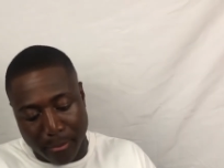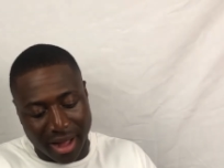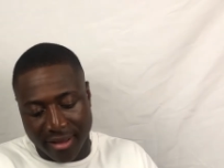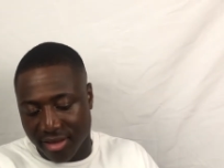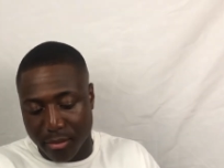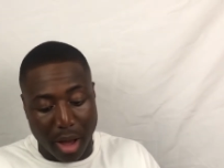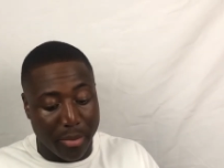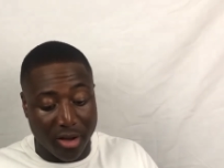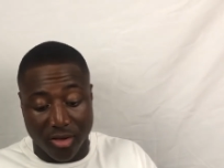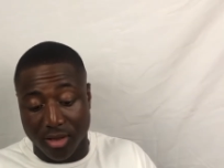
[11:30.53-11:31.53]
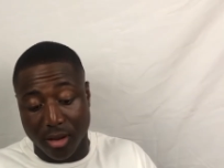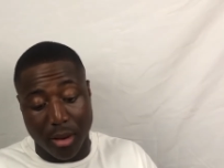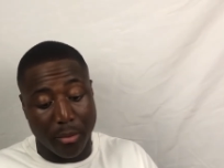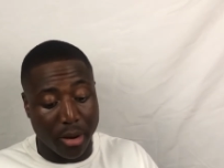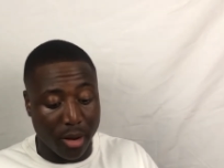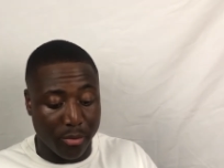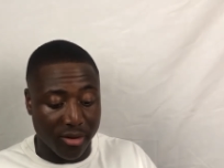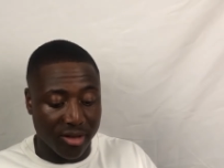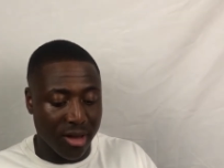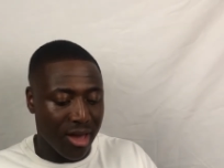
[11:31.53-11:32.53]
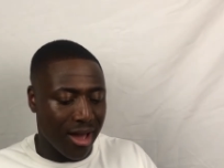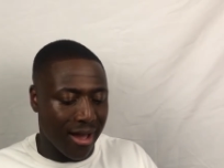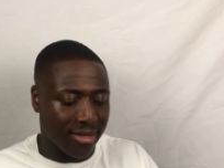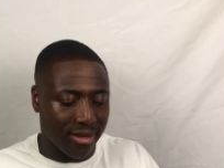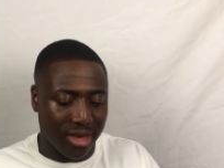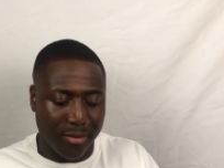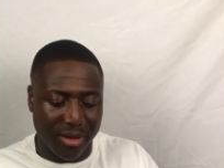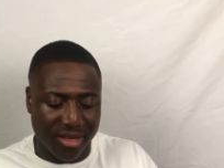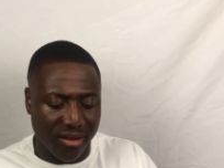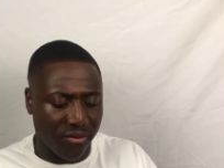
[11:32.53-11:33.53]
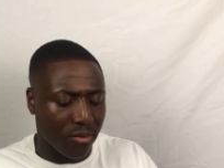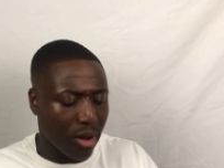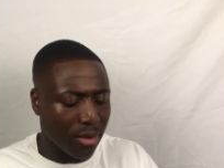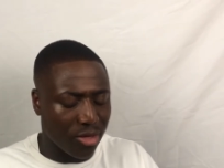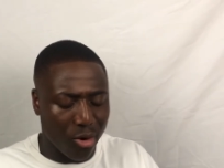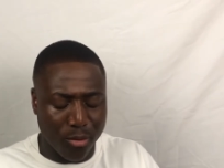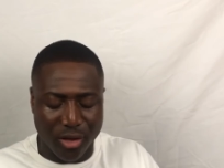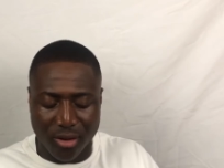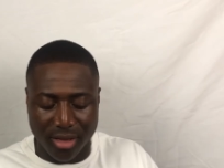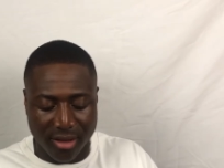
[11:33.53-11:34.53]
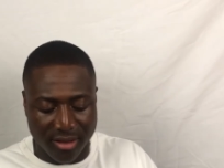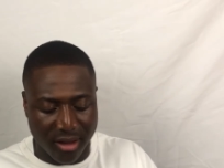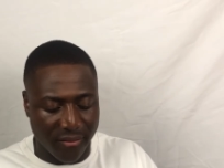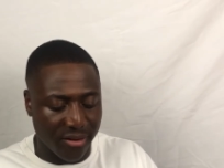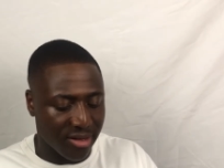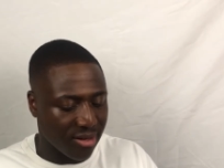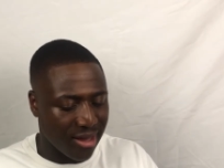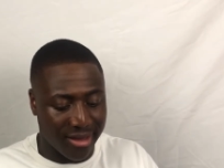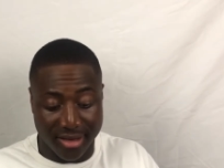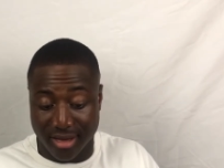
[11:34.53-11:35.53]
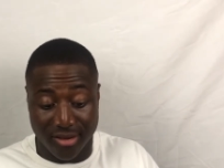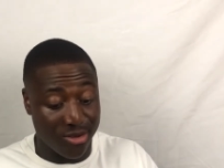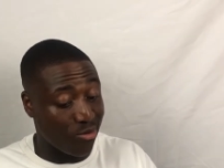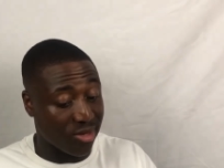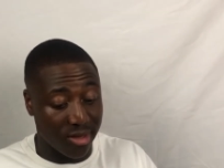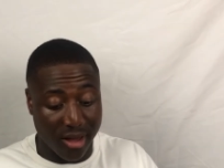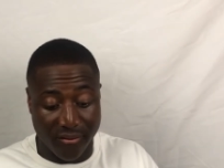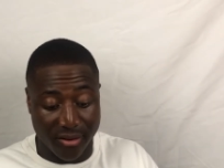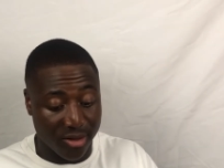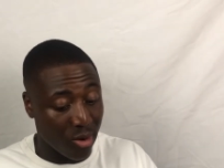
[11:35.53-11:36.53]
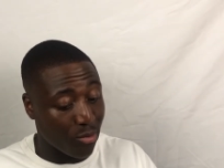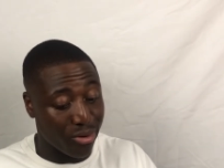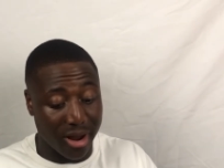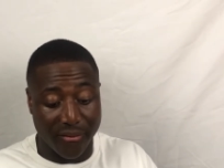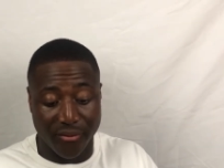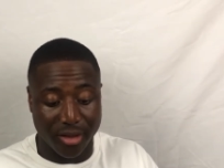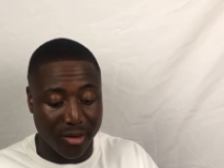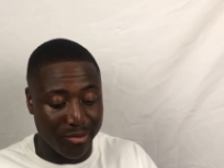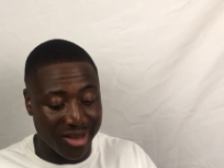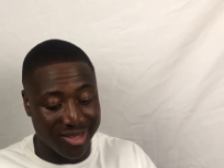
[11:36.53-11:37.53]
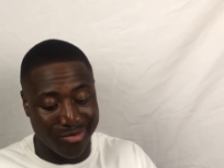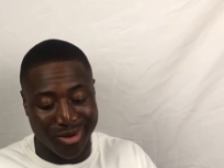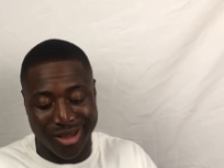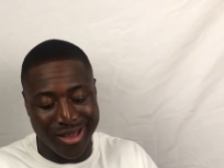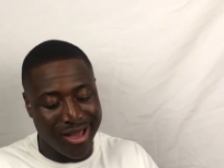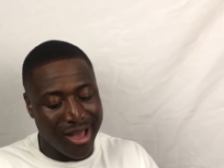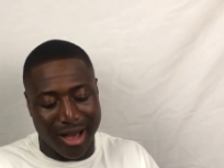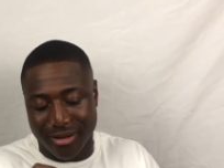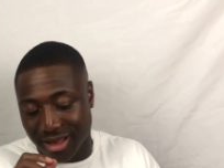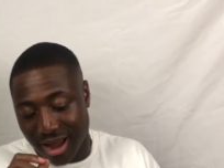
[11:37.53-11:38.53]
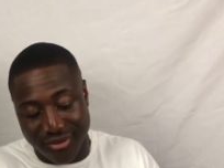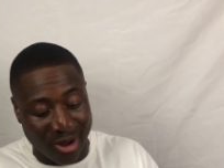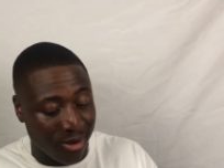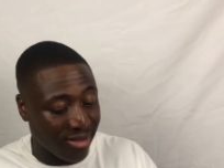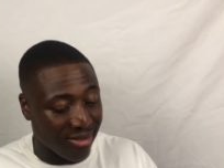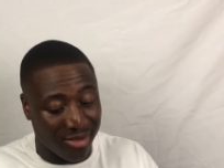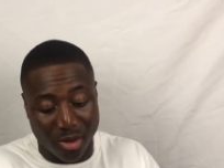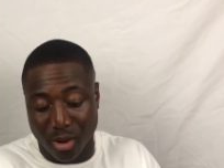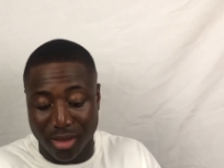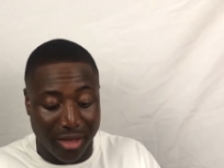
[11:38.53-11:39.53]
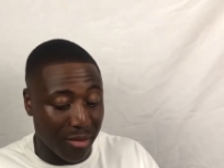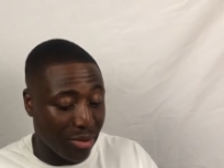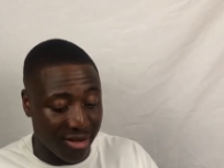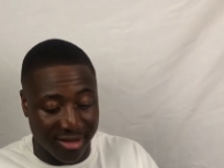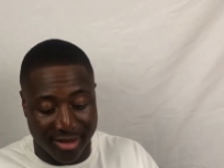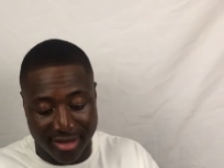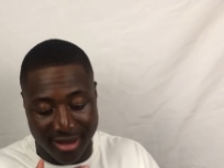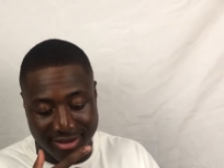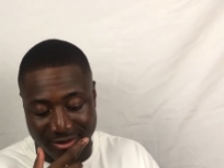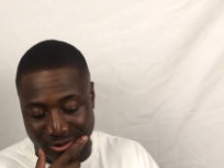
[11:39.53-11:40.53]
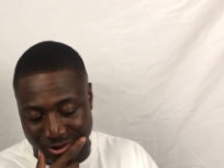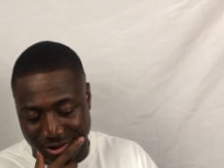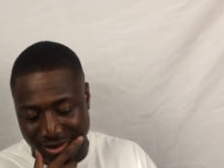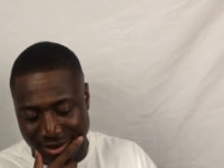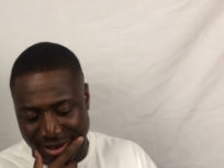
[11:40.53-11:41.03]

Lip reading: Balancing my passions and my purpose. I had to keep it civil, mummy told me during the service. I guess that she was nervous or praying for the best, but how can I write answers to another person's test or